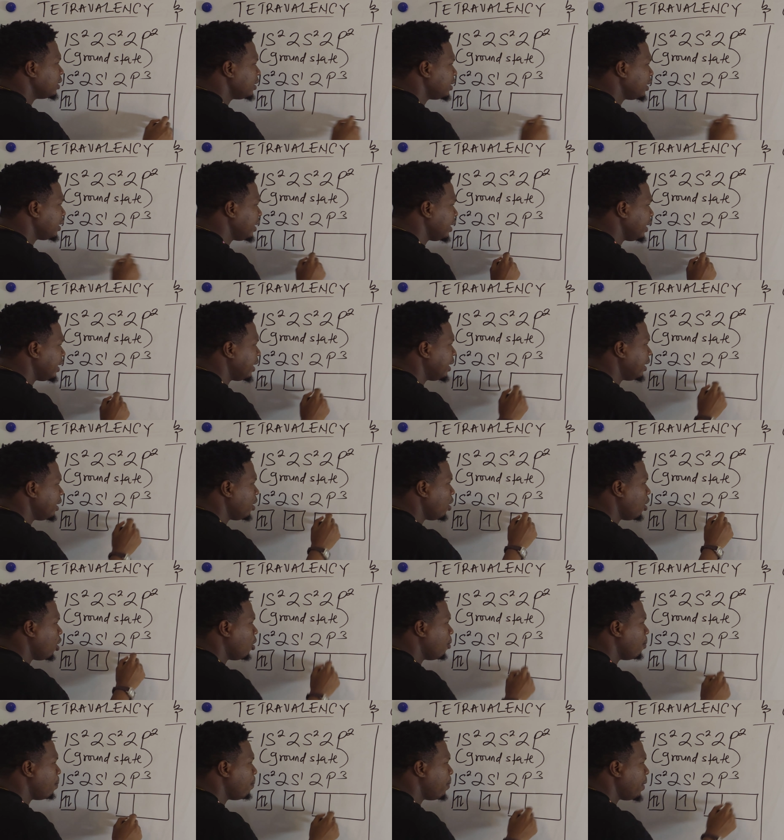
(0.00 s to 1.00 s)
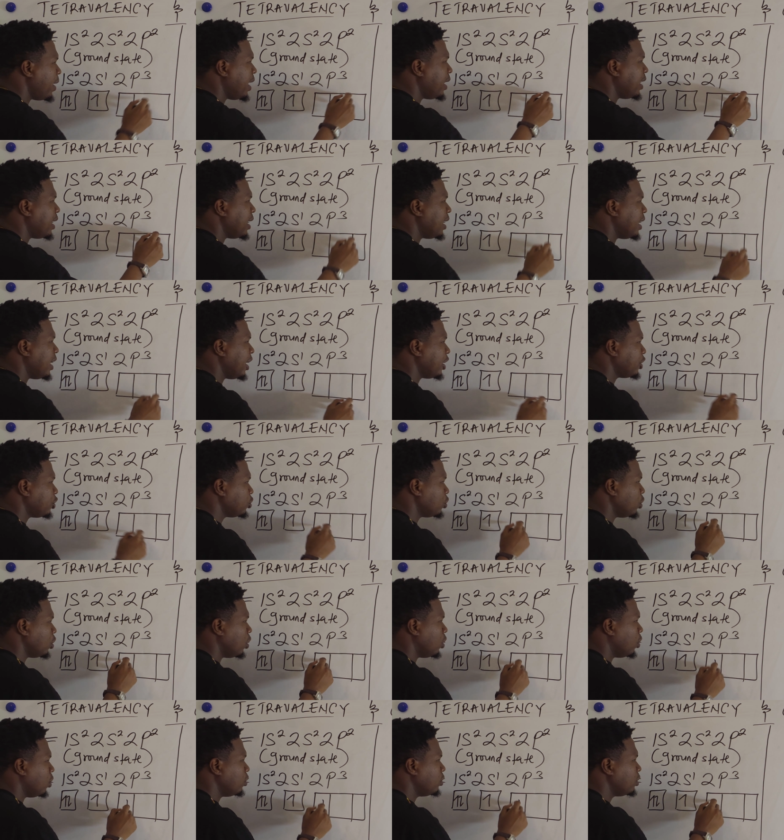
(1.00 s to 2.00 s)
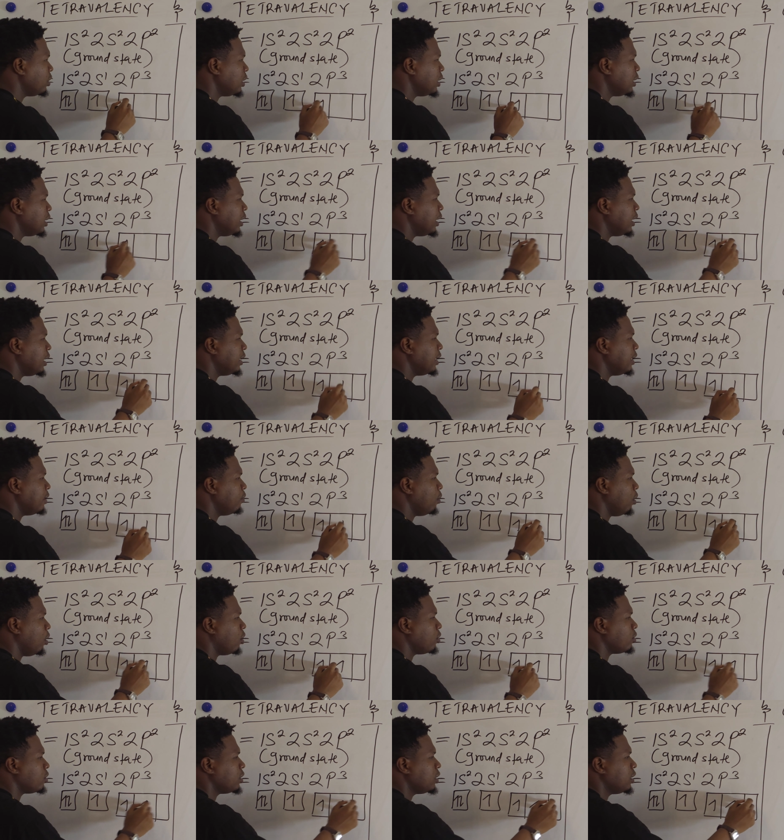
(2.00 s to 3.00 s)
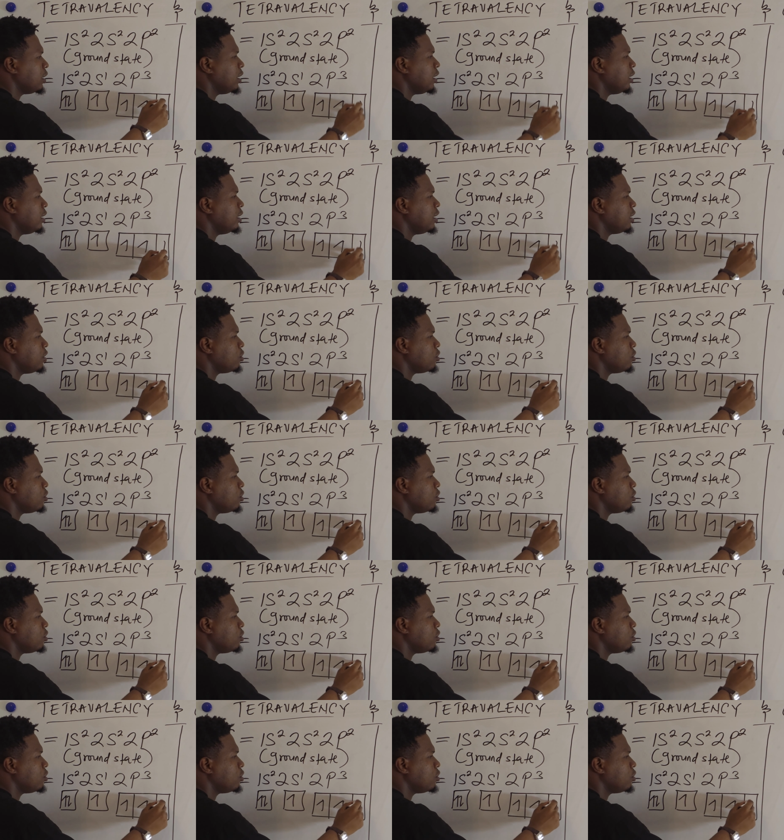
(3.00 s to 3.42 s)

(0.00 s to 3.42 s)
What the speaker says: 3 unpaired electron in the what? In the